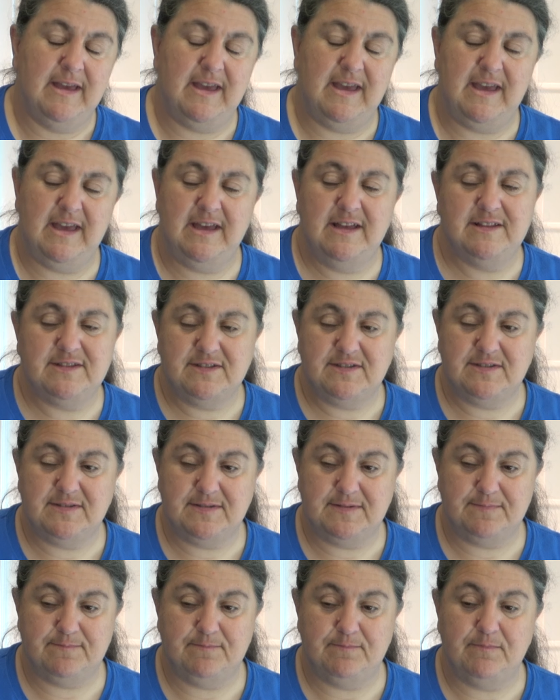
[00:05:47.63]

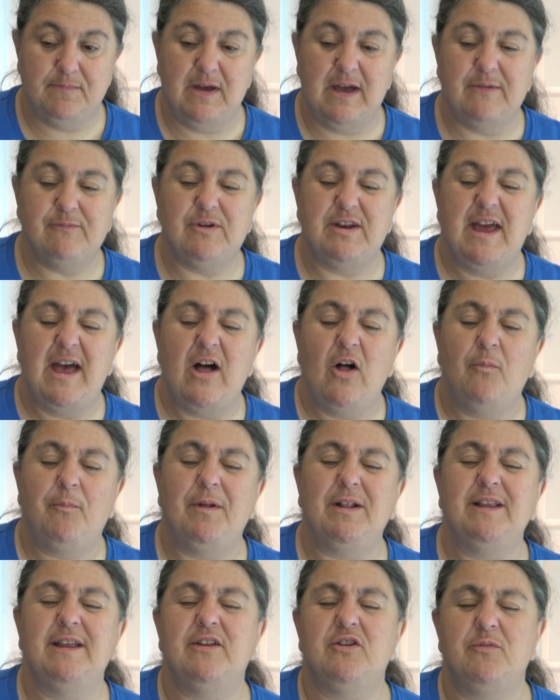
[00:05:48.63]
It would help a
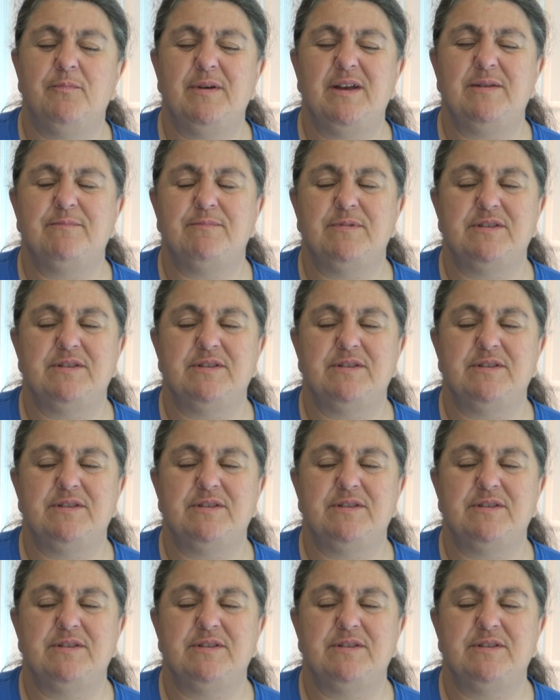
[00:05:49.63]
little bit,